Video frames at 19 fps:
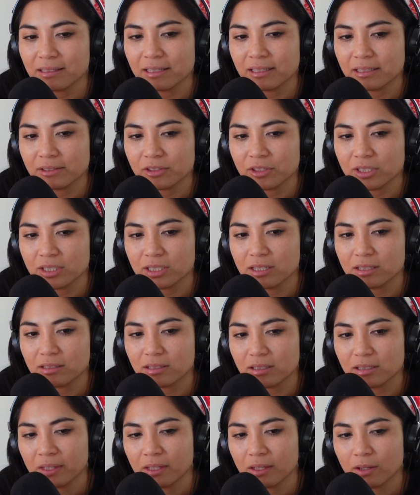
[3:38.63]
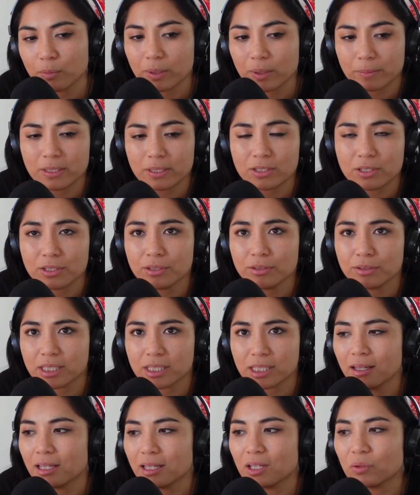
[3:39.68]
And she doesn't, or maybe too,
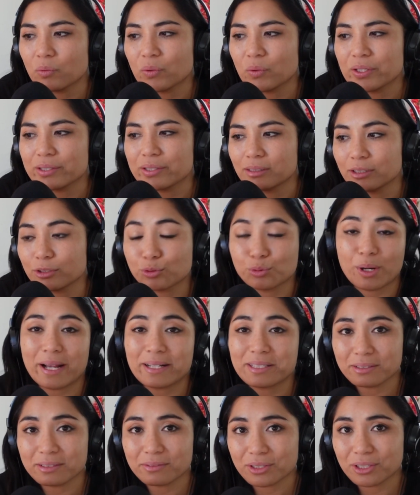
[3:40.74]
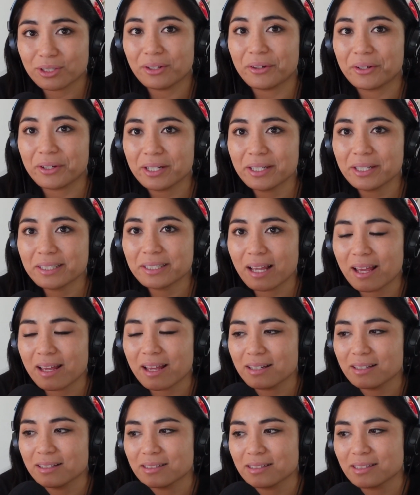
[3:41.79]
it's like it was attractive to her,
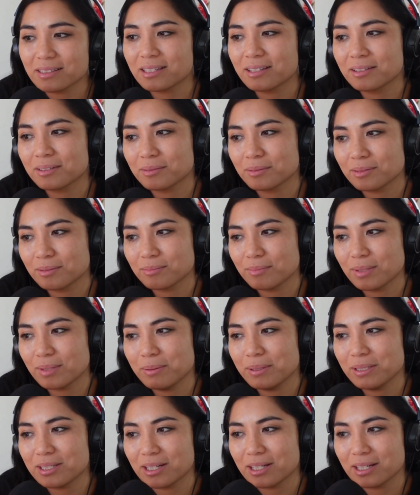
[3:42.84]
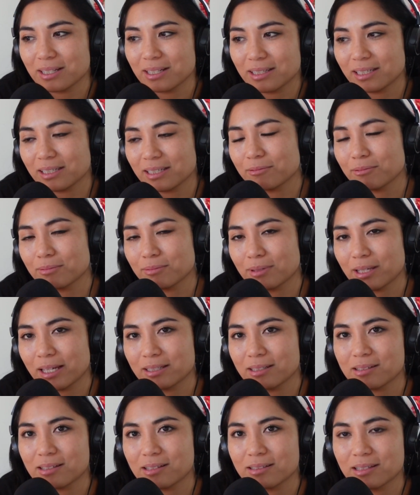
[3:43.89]
and maybe like
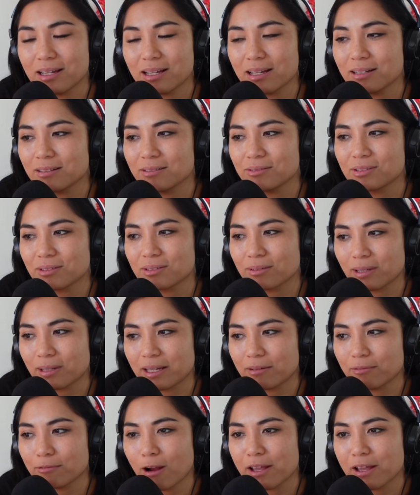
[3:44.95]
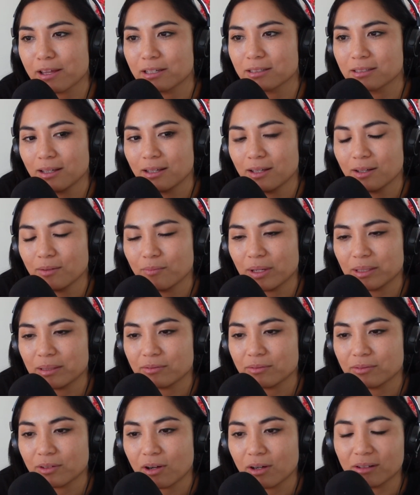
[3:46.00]
Candace had said, it's like Ryan might
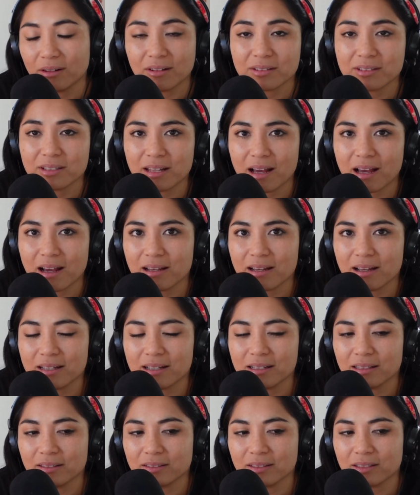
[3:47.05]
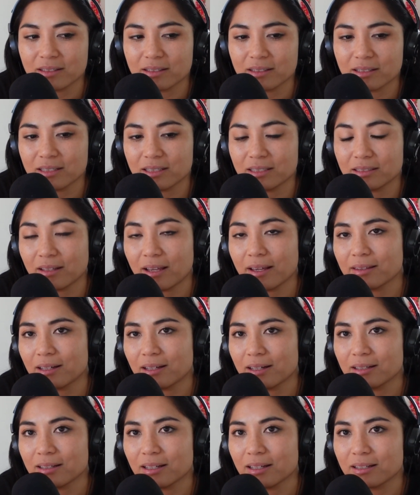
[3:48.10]
have caught on to that, and he didn't like
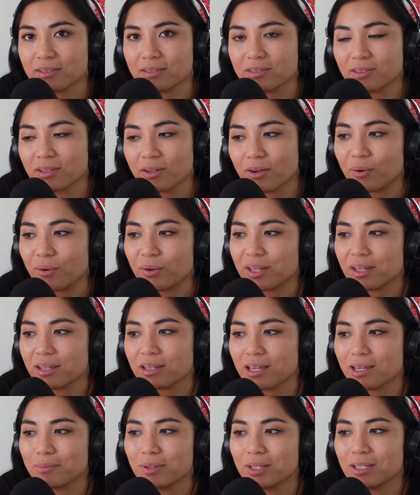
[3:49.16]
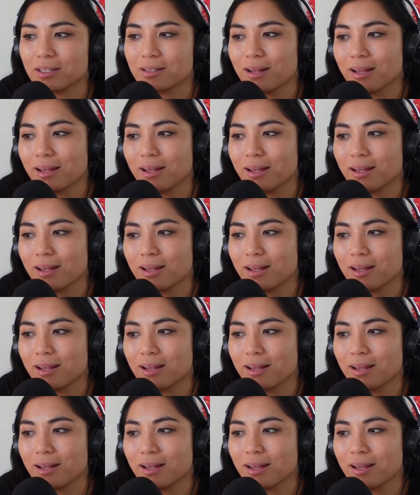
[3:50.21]
that, and so he came in